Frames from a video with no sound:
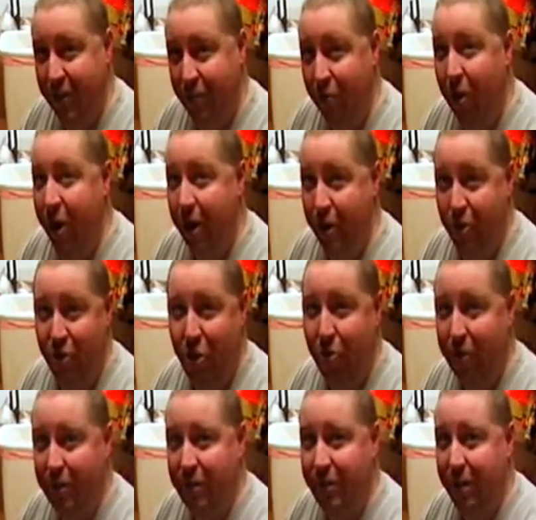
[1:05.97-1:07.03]
Right, you don't
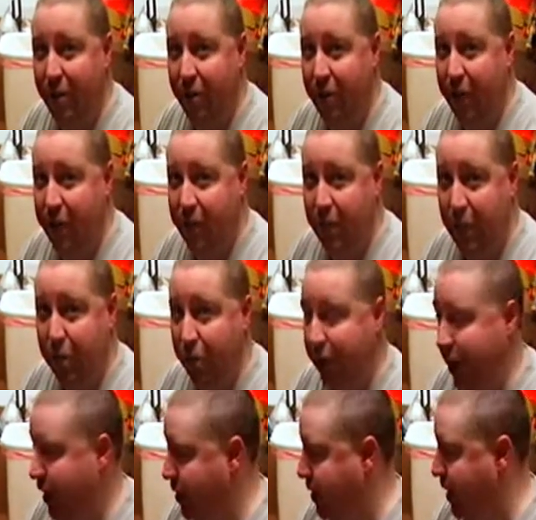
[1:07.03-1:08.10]
want Sterilite.
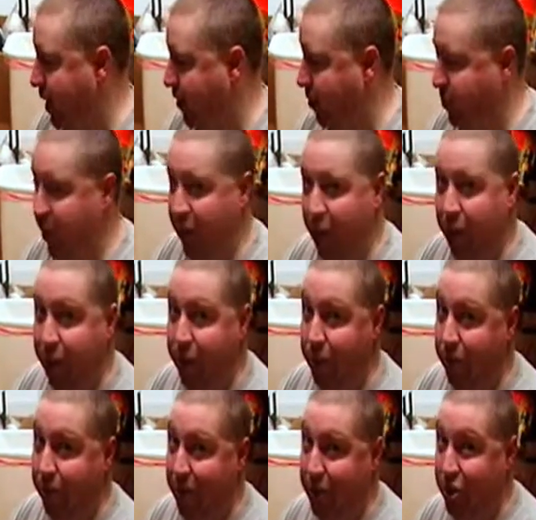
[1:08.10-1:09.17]
Sterilite is like something they like to
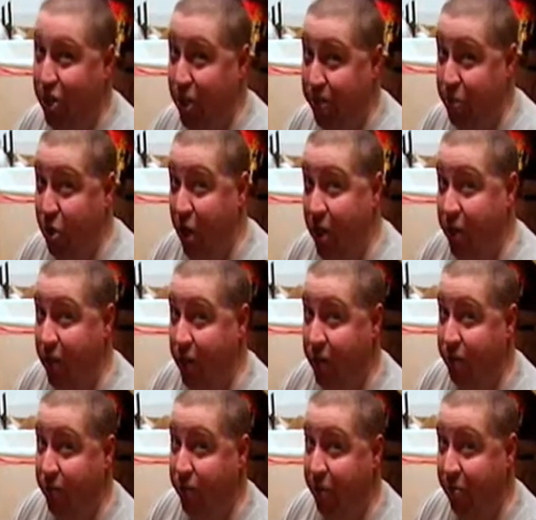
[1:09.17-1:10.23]
make cheap trash cans
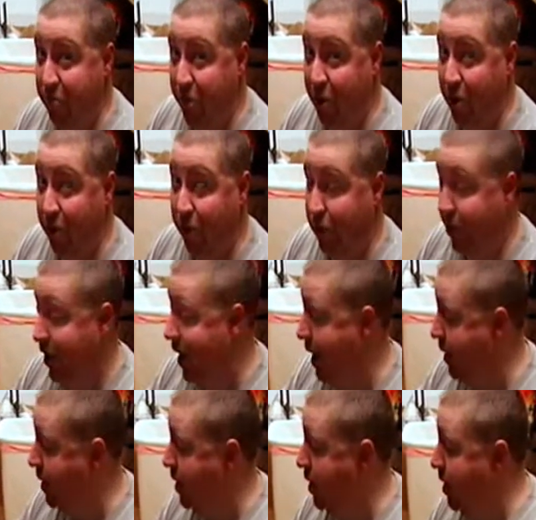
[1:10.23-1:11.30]
with, so you have to be careful with
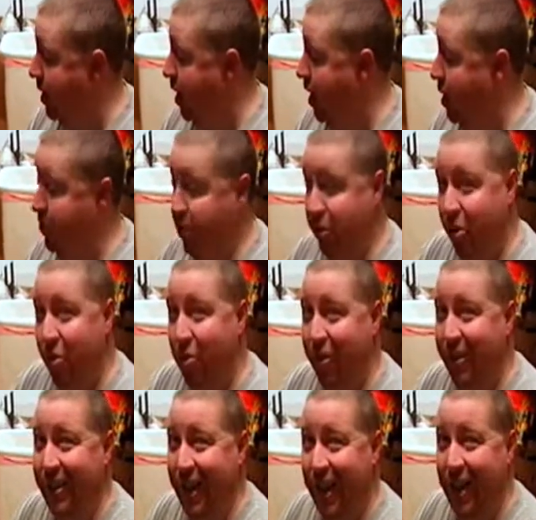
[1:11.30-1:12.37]
that. You don't
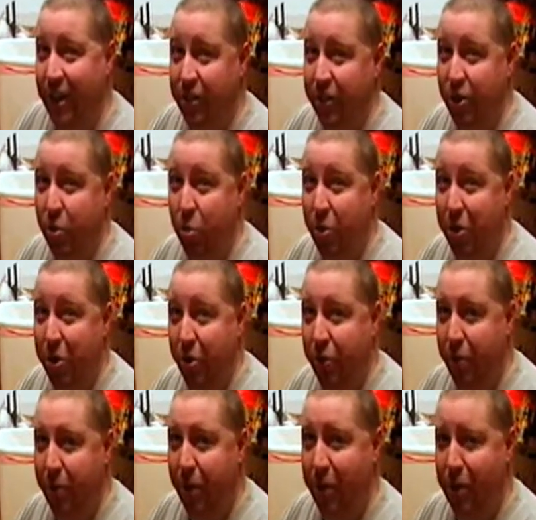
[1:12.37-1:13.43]
want that because it will,
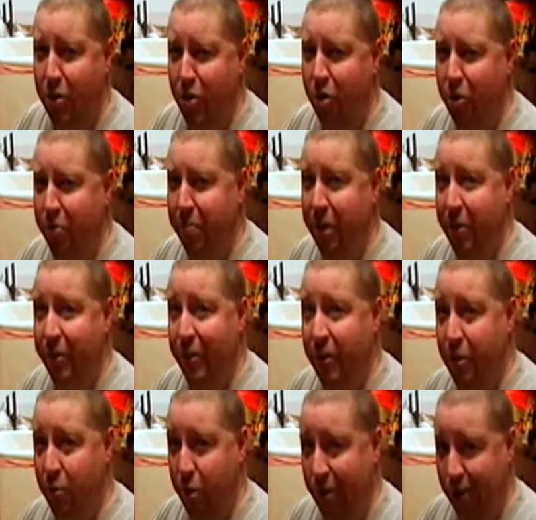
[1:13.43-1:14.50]
the minute you go to melt it,
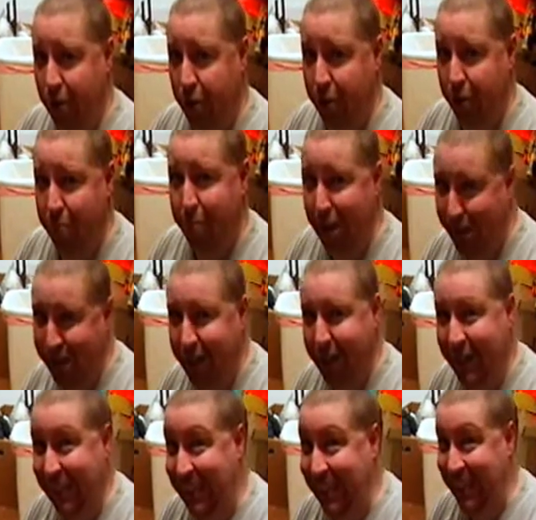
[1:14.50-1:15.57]
it will literally melt.
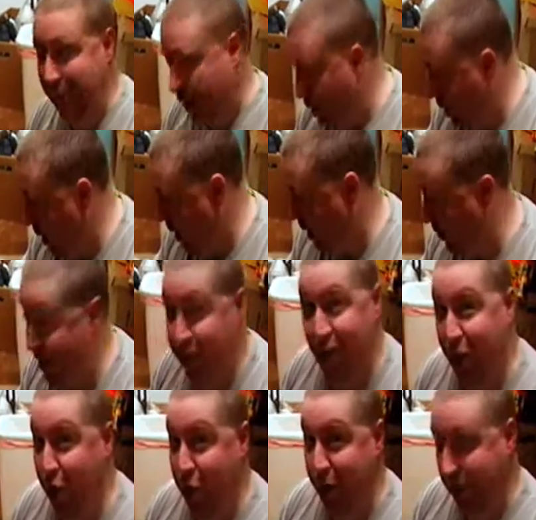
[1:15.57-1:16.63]
That's not good.